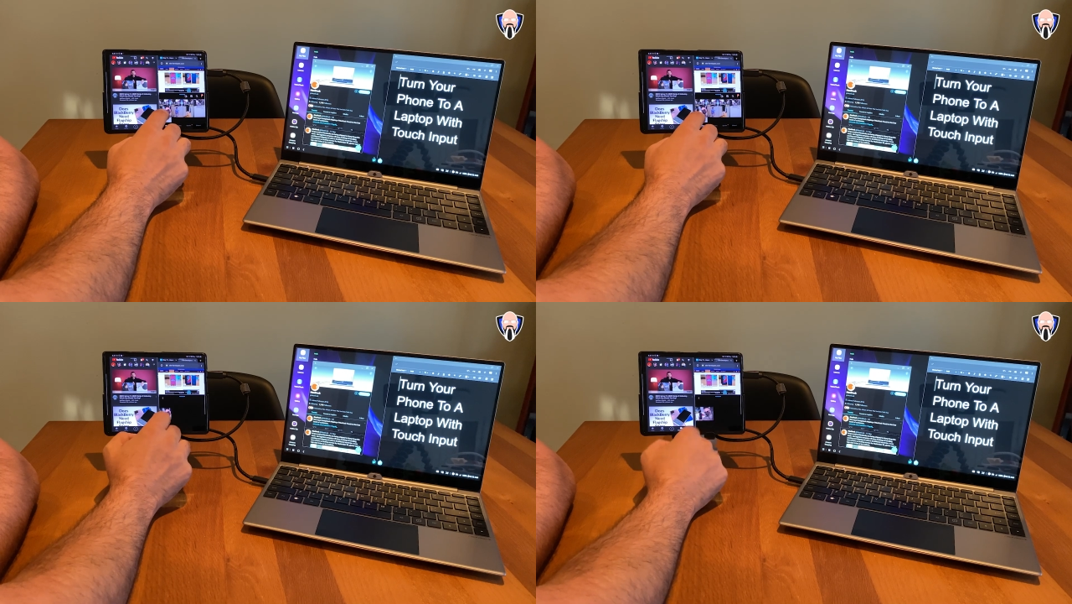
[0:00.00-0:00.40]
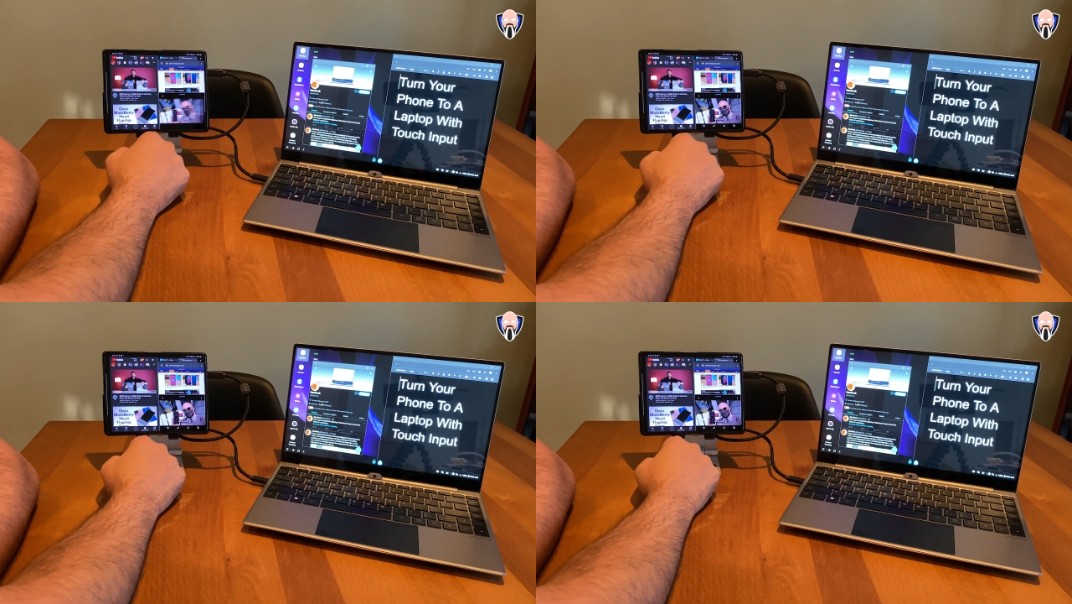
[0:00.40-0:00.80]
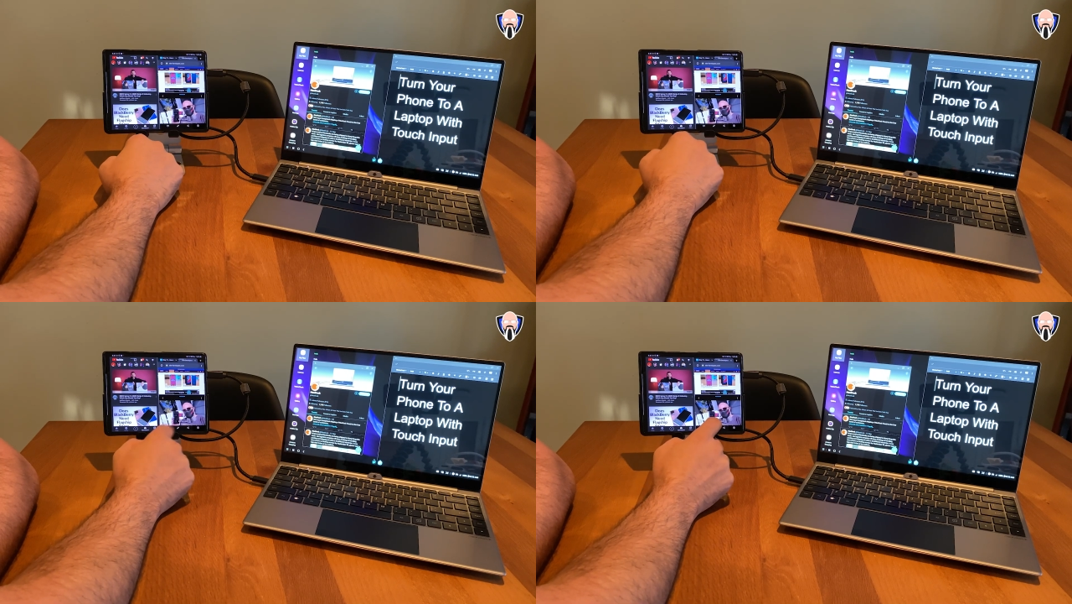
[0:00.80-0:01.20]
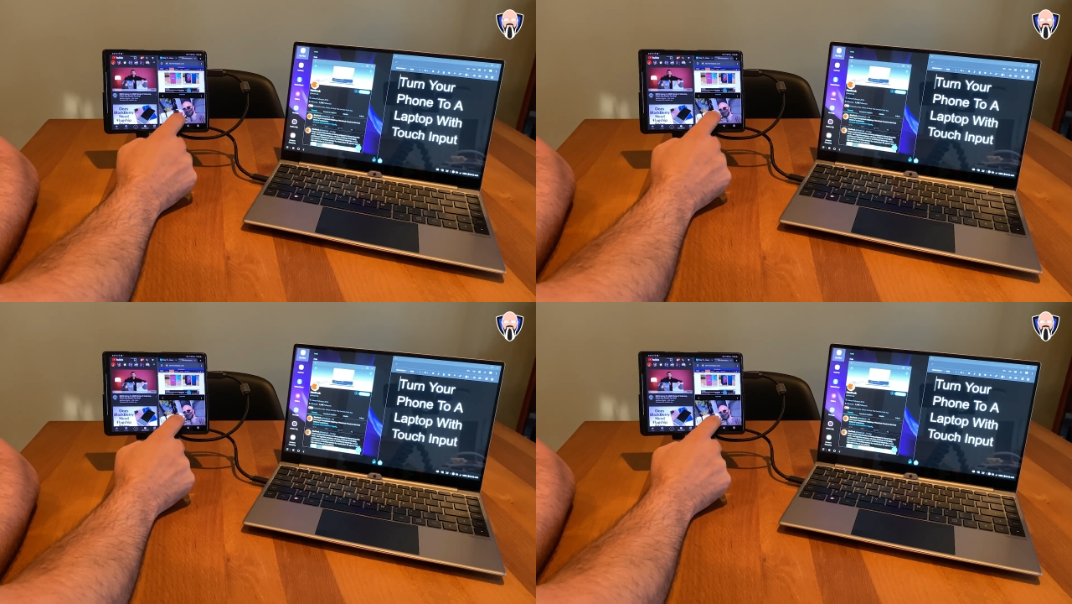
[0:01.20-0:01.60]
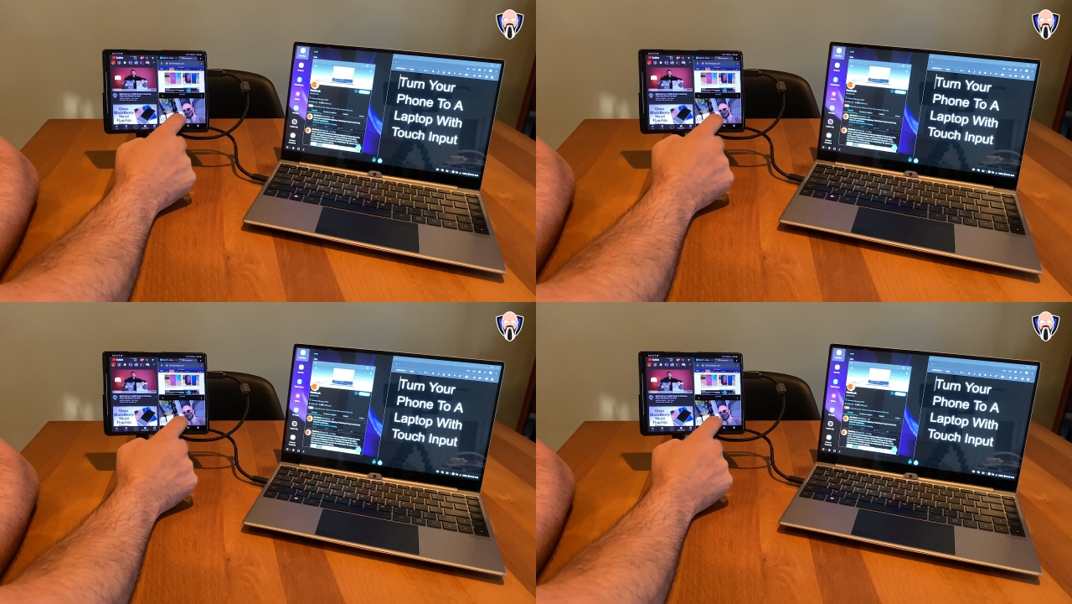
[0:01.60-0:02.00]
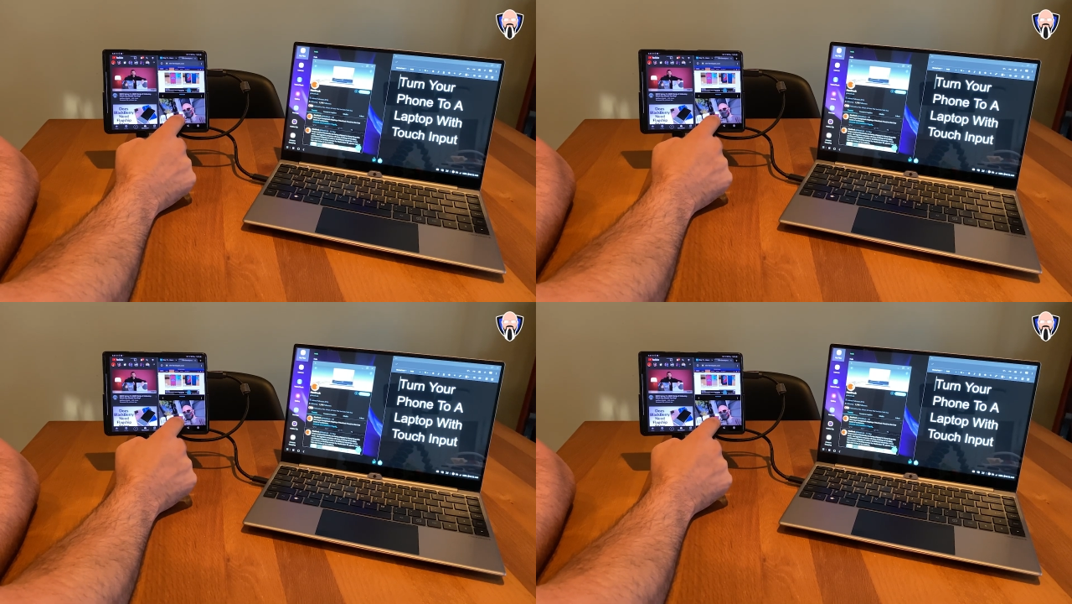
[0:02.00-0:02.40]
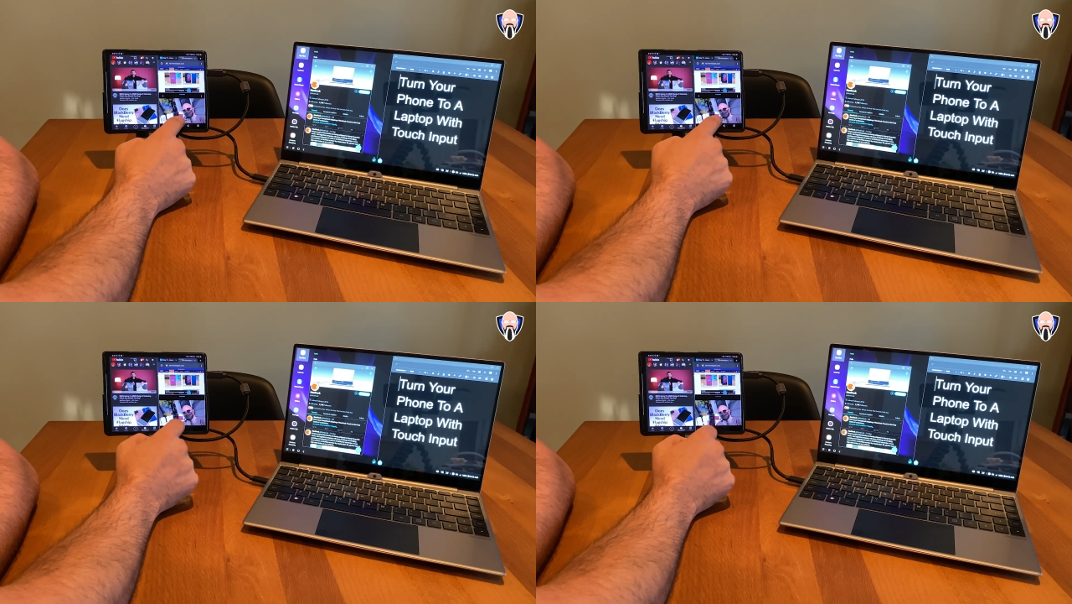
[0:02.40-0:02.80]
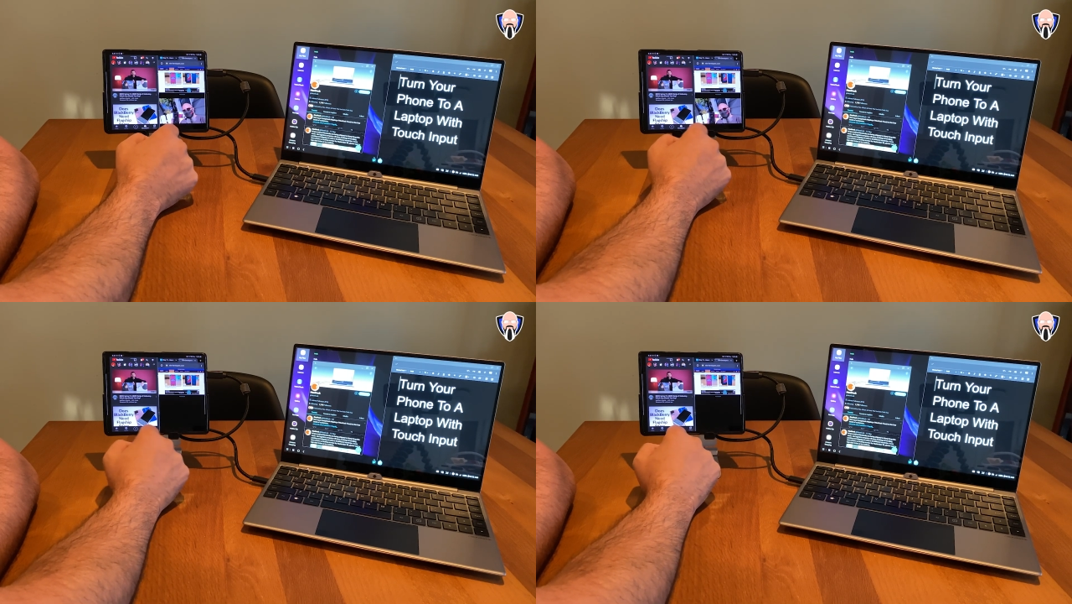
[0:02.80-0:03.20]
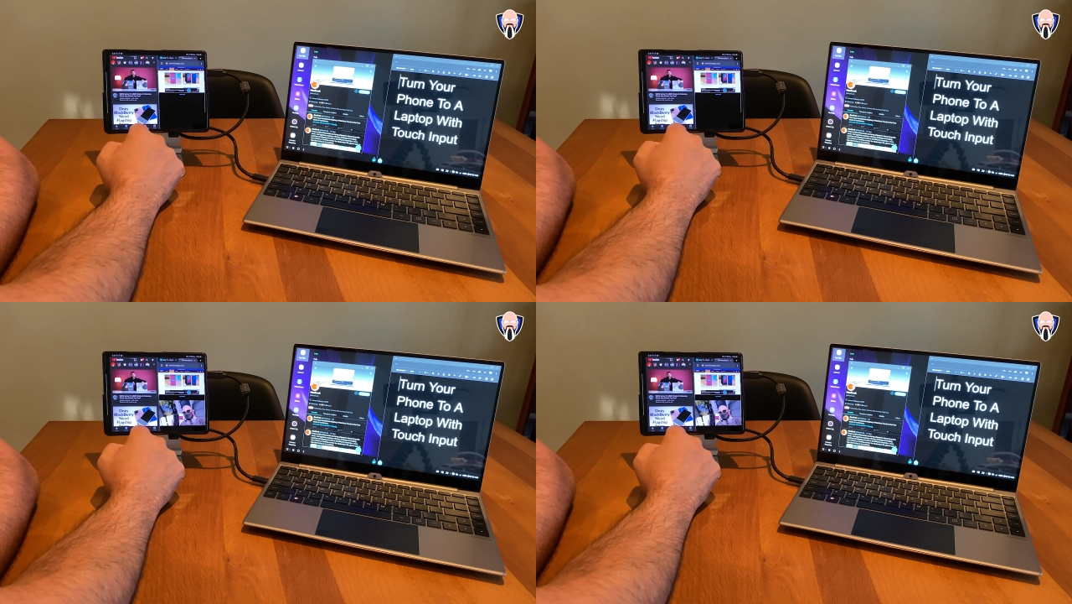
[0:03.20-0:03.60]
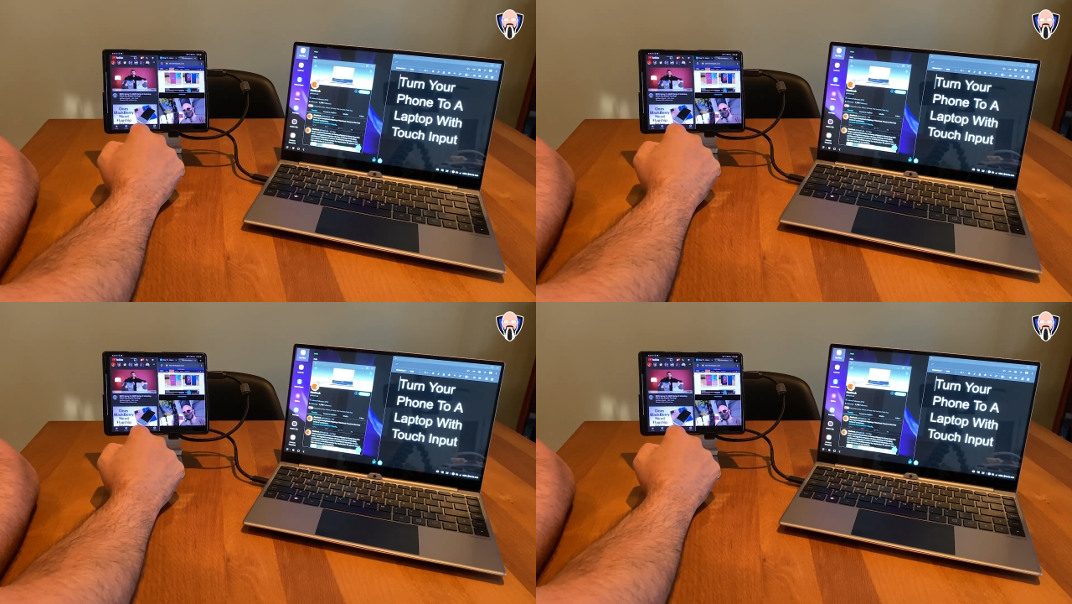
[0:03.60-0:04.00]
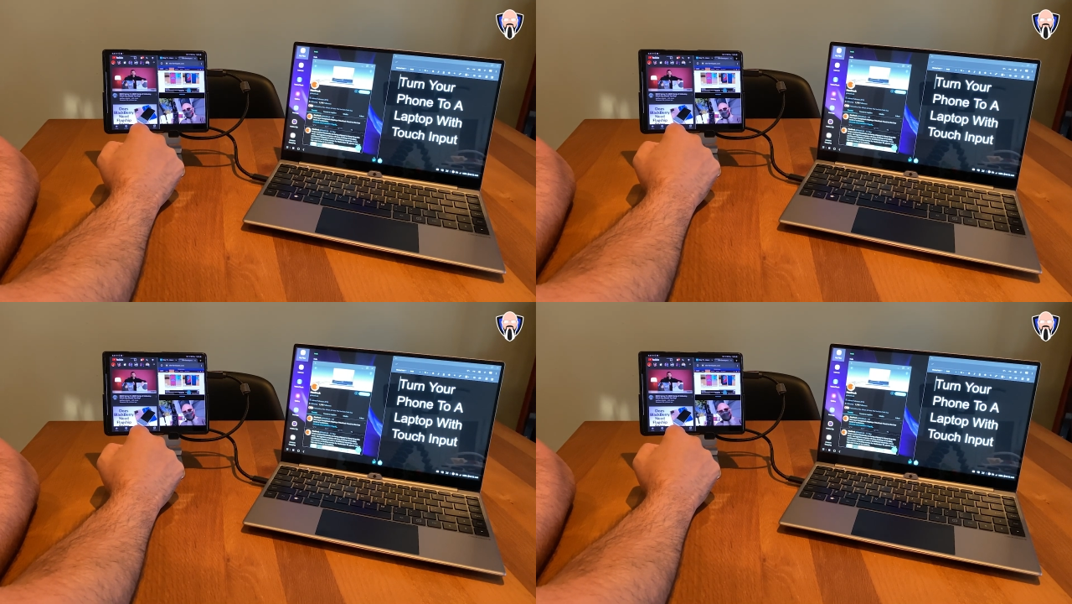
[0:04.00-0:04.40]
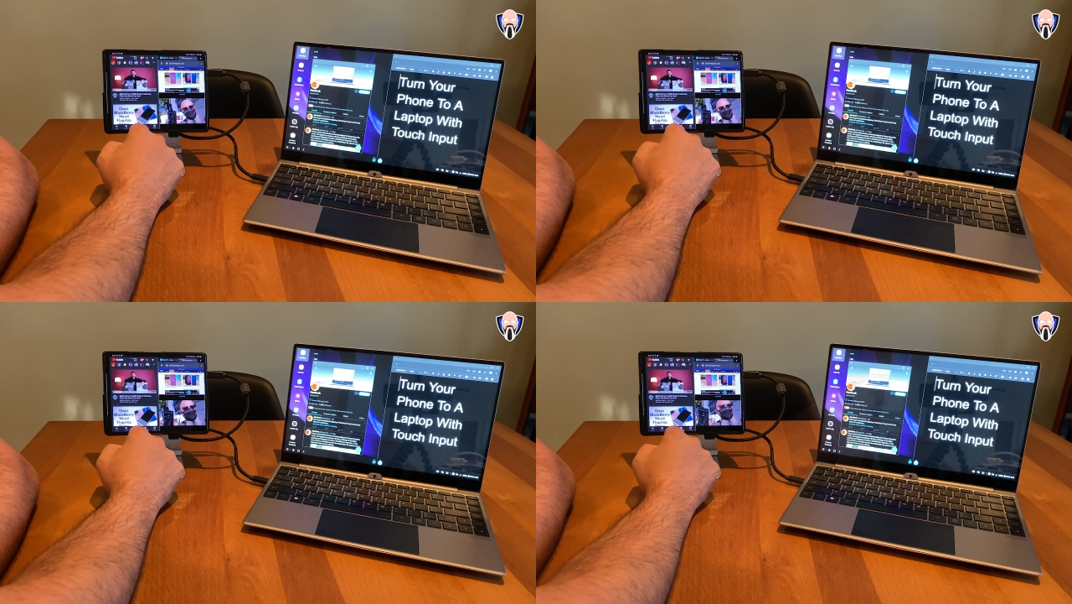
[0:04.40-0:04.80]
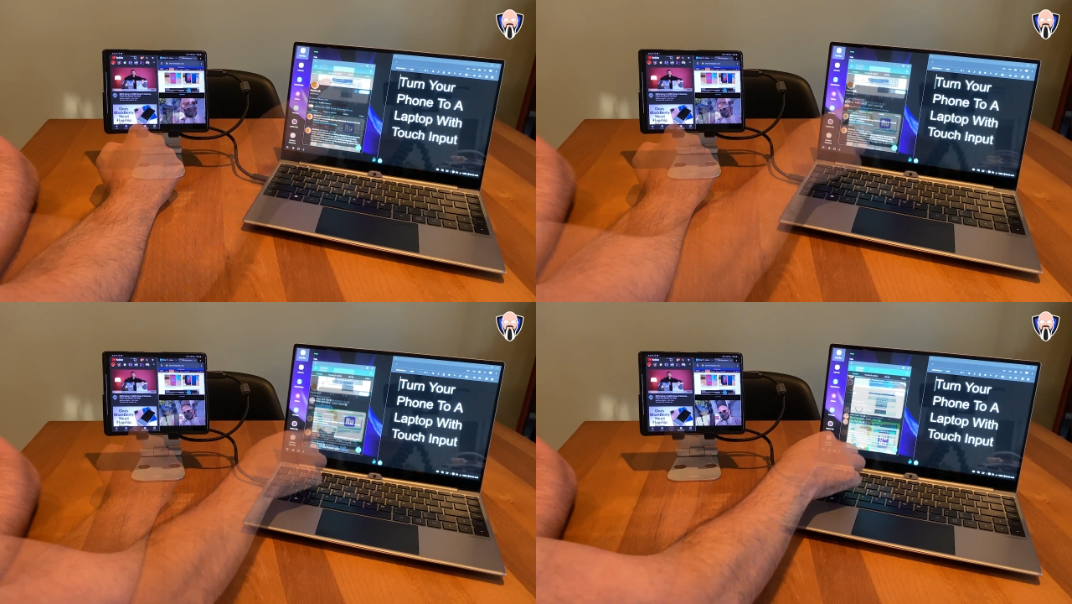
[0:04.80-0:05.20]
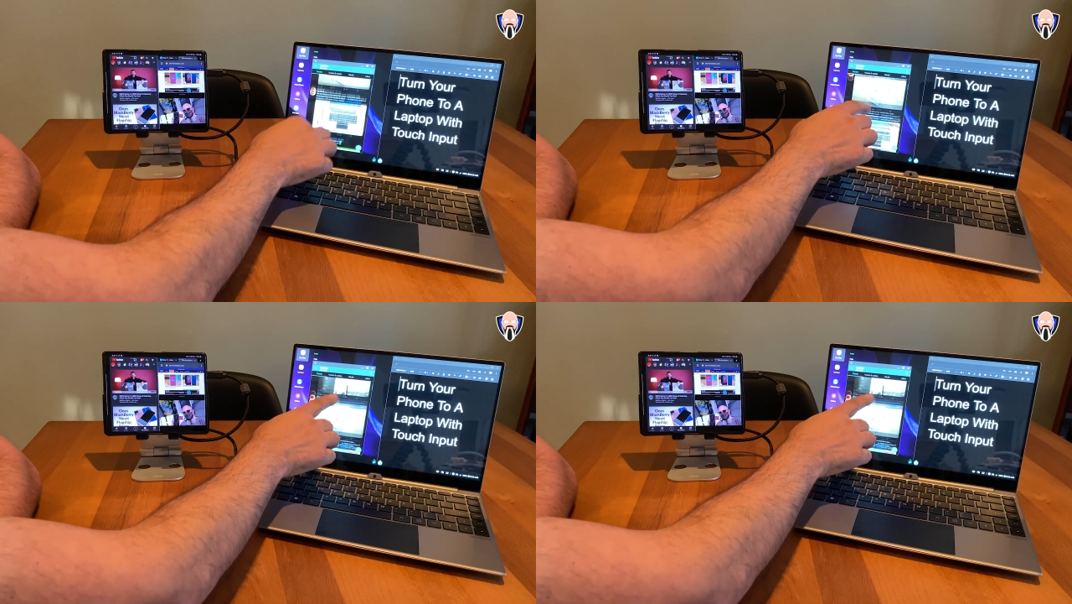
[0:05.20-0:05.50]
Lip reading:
Nobody's mouth can be seen.